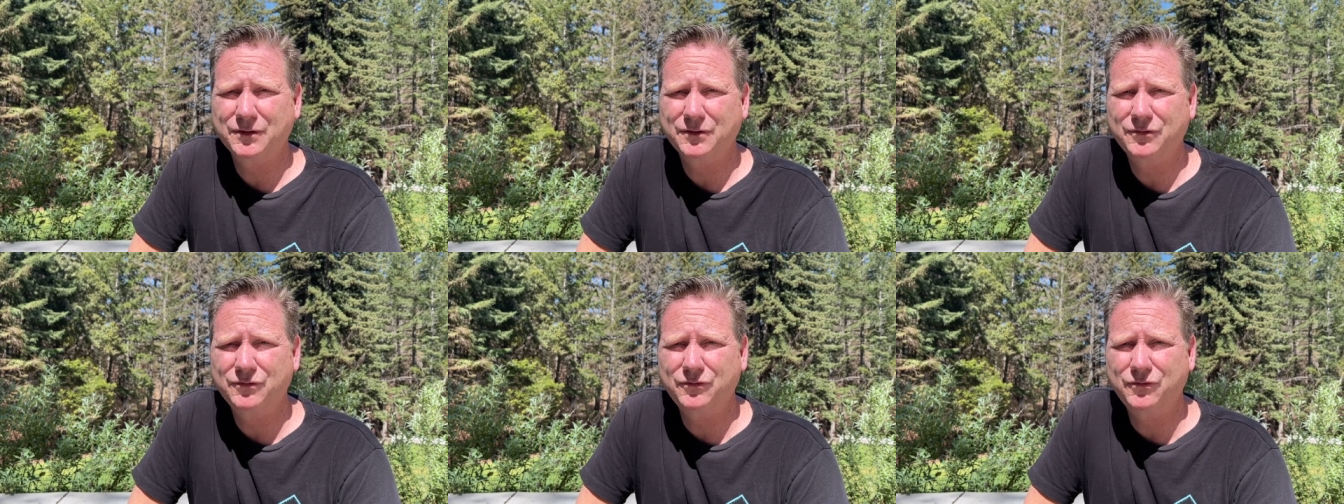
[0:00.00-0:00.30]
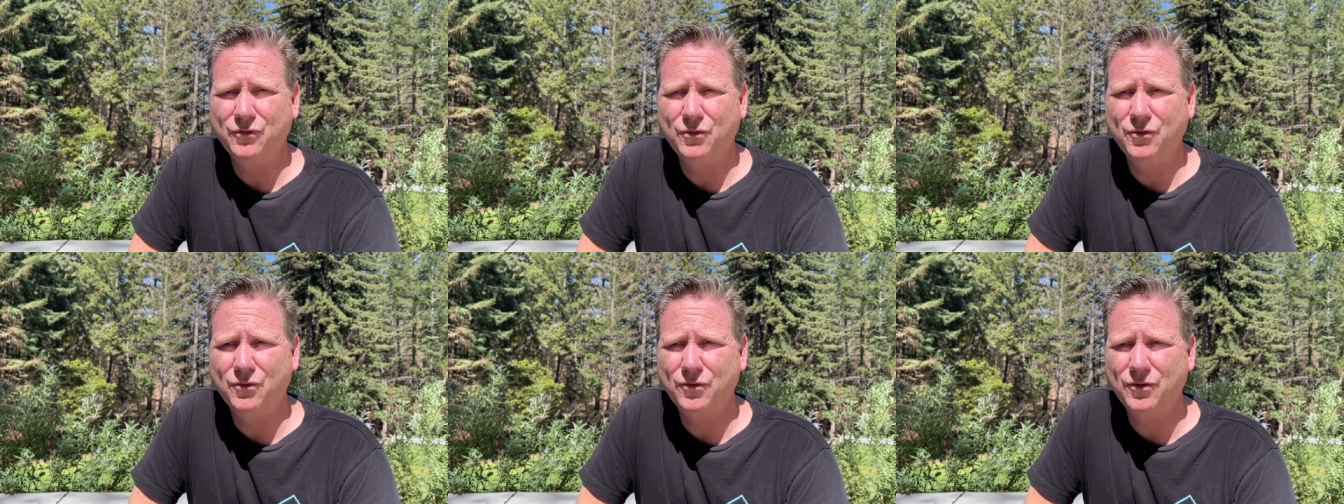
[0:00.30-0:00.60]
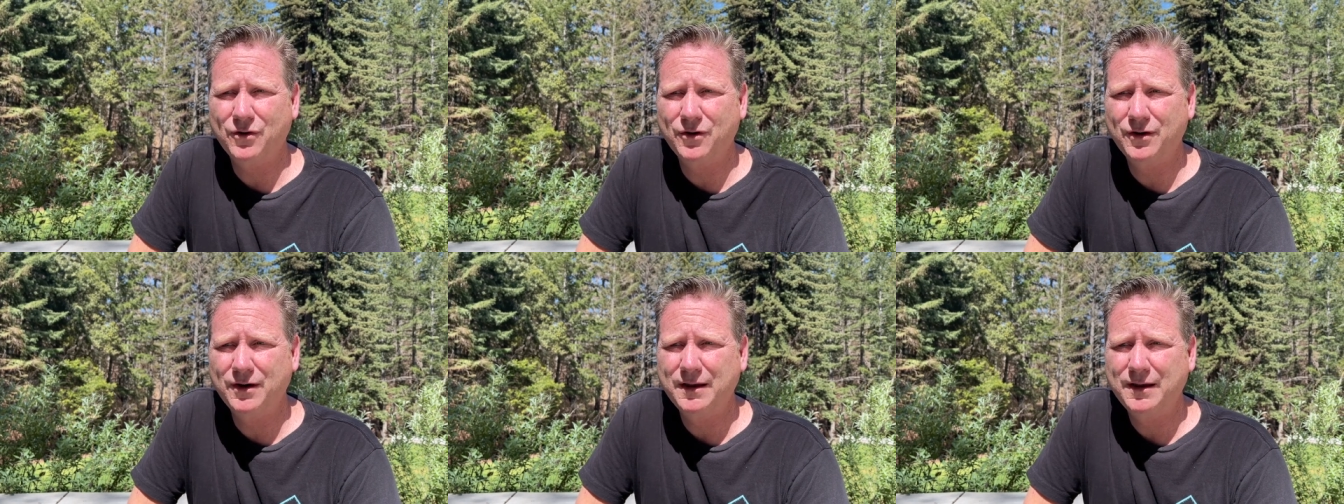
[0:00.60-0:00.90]

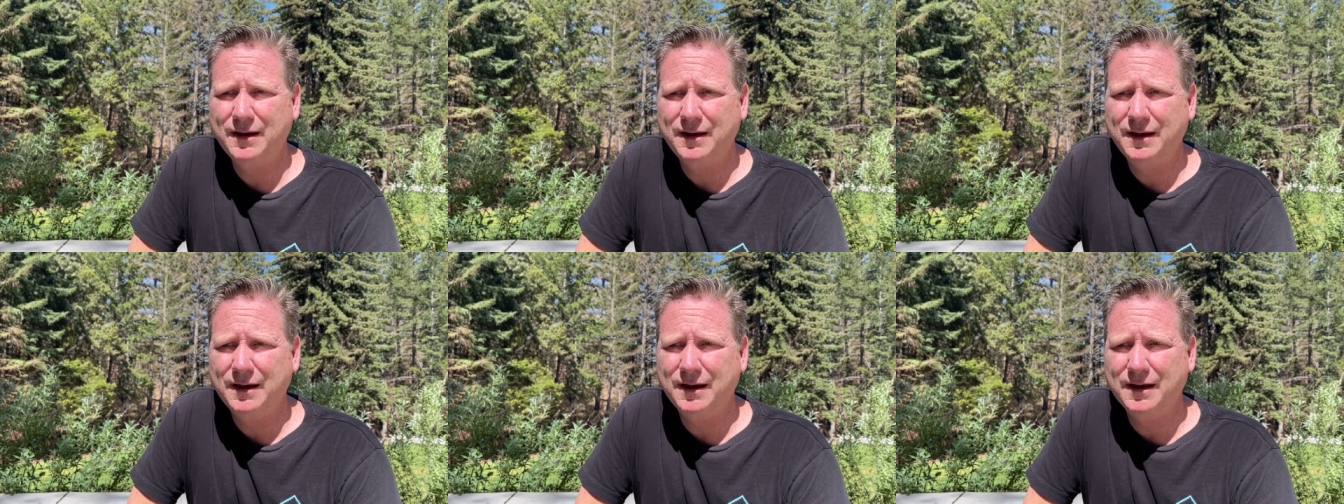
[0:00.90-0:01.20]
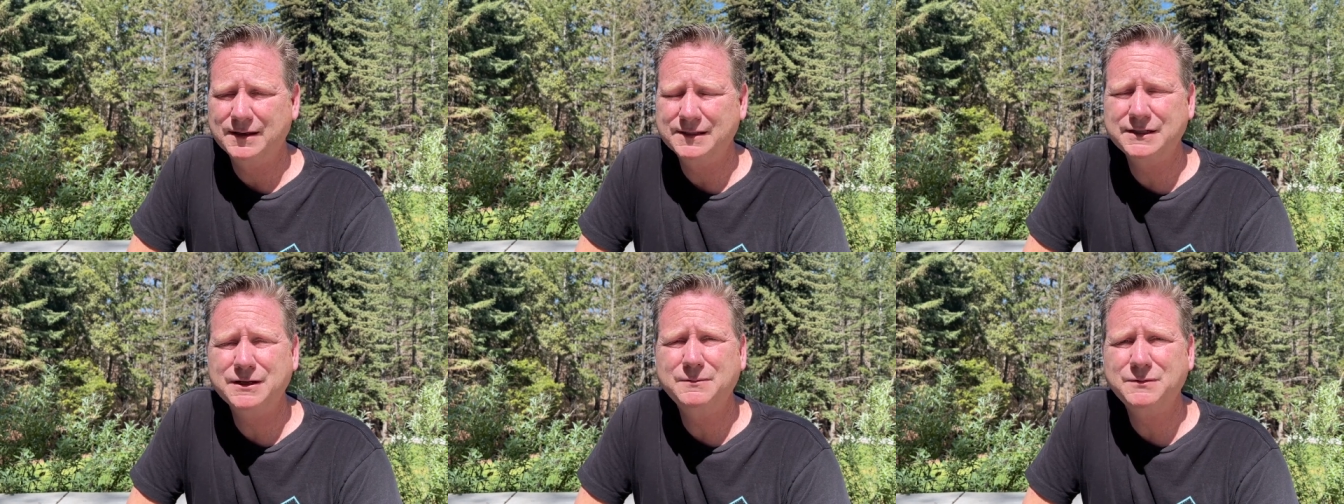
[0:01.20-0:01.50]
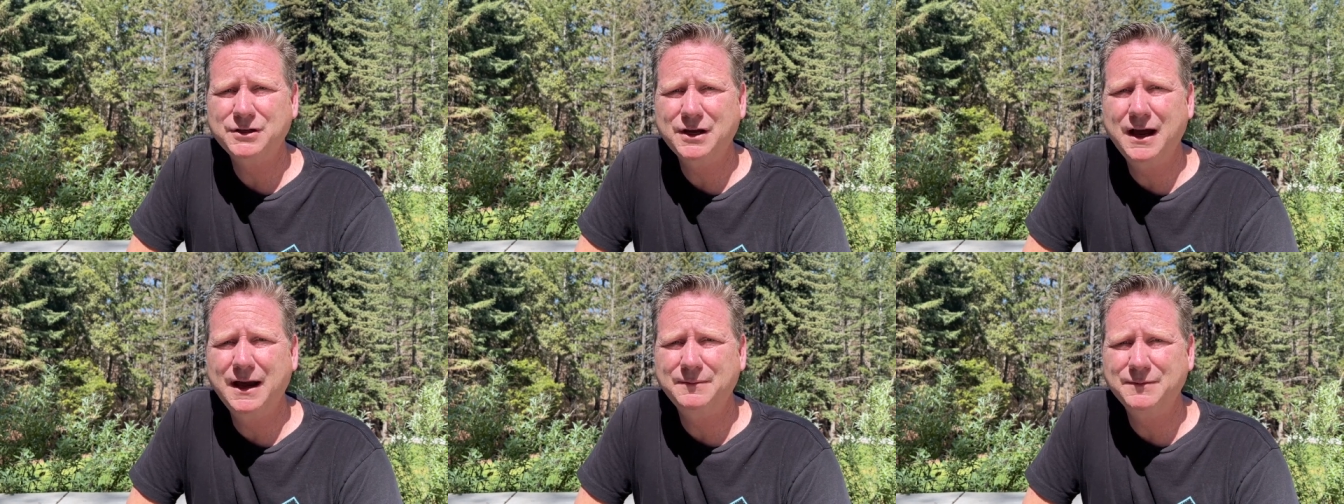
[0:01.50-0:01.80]
for uh, some
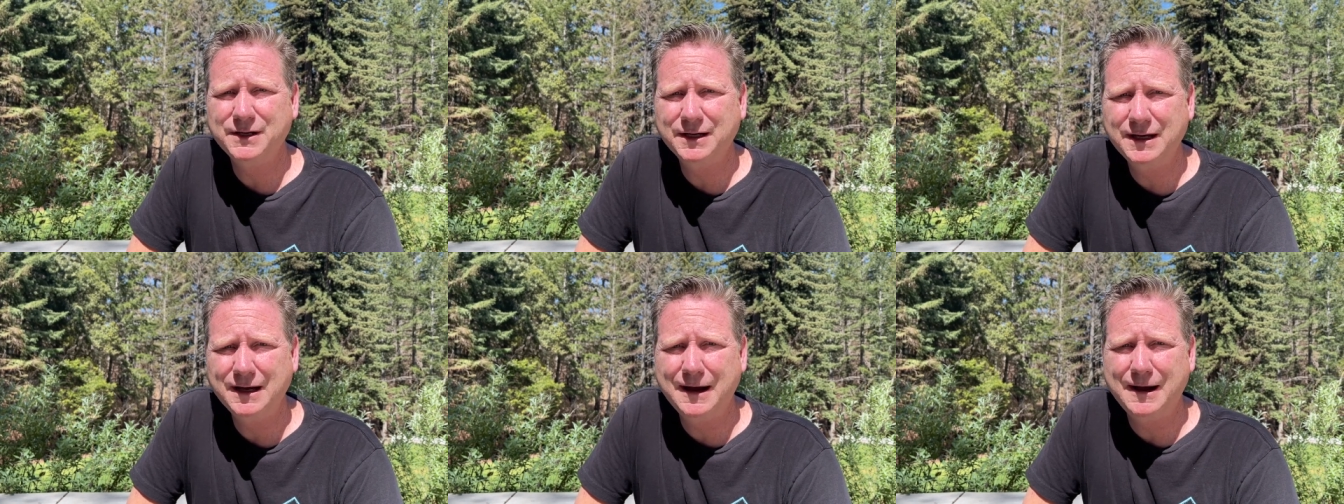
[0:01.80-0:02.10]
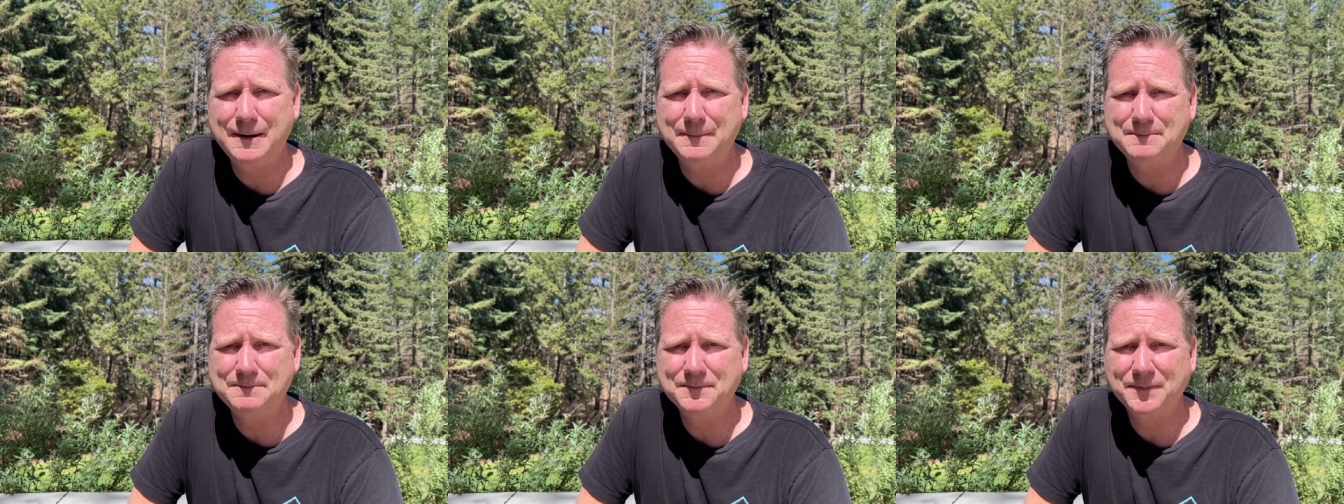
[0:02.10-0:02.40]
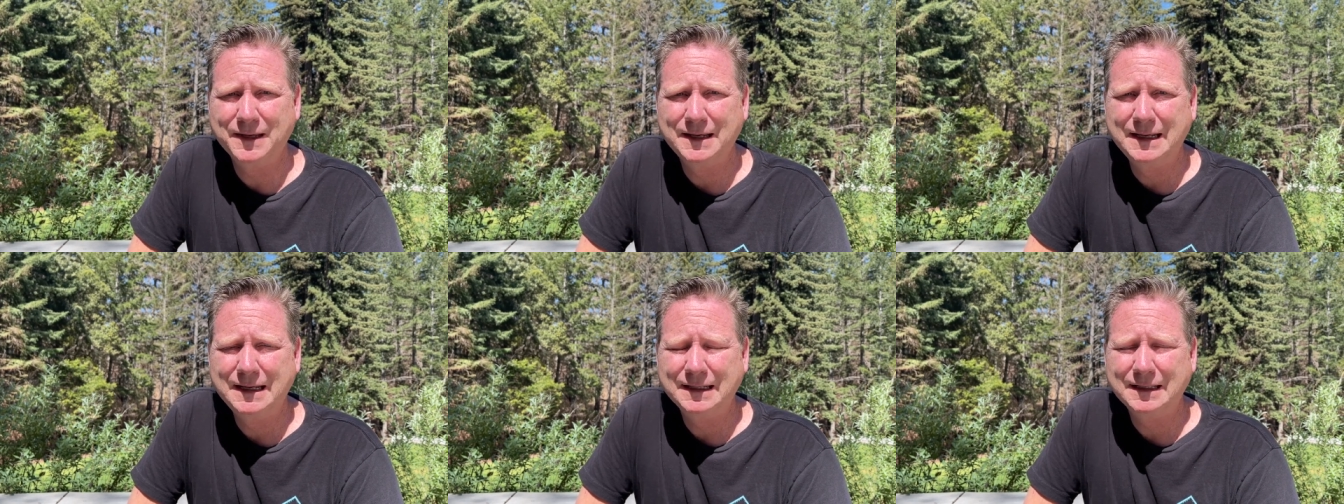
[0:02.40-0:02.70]
time to come.
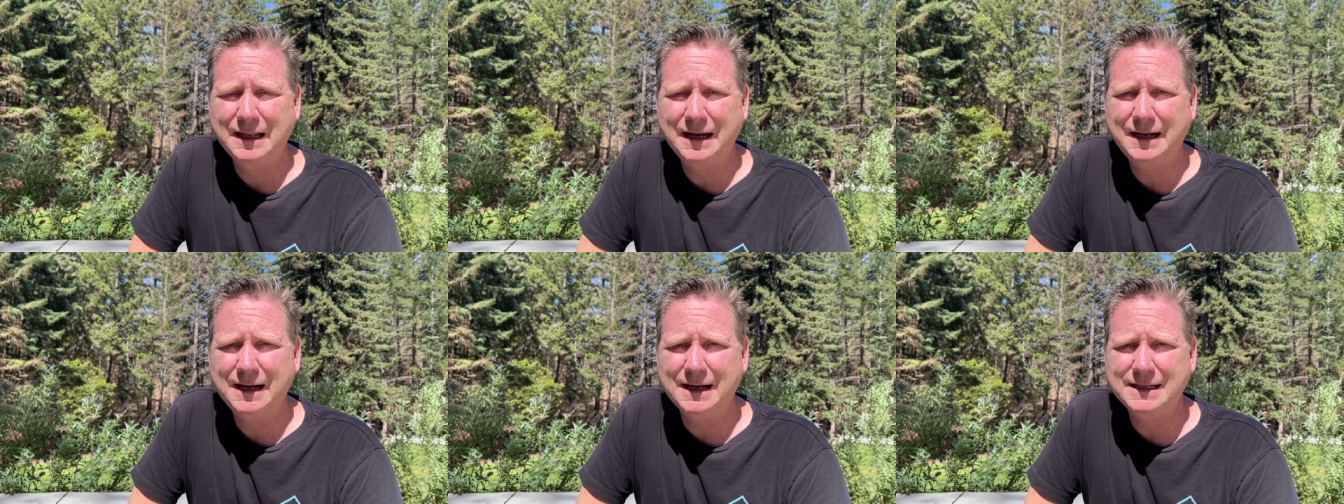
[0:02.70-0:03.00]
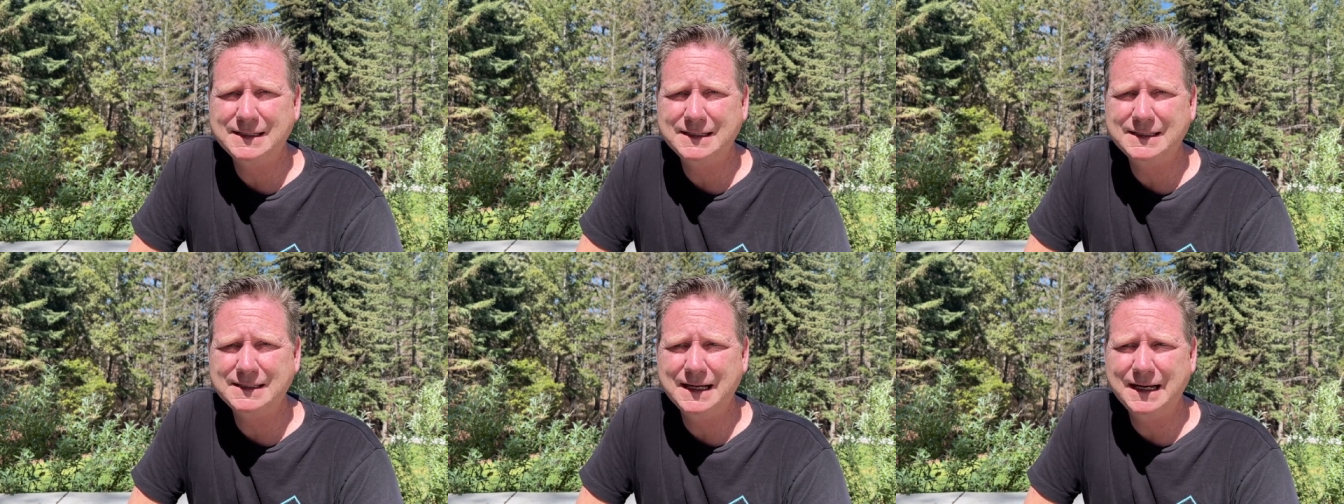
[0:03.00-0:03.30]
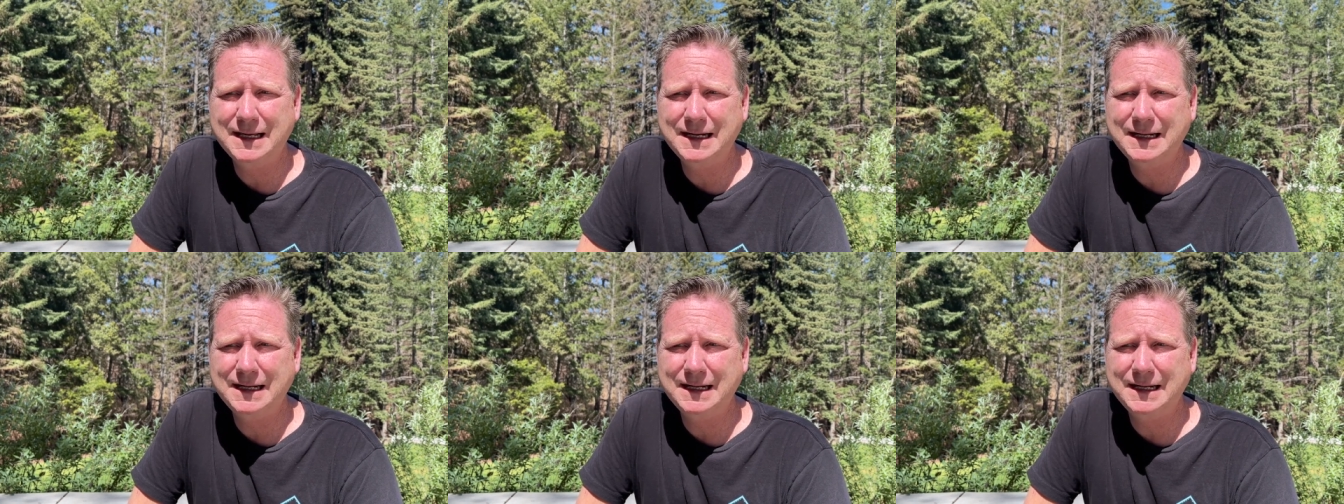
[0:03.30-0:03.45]
Like I said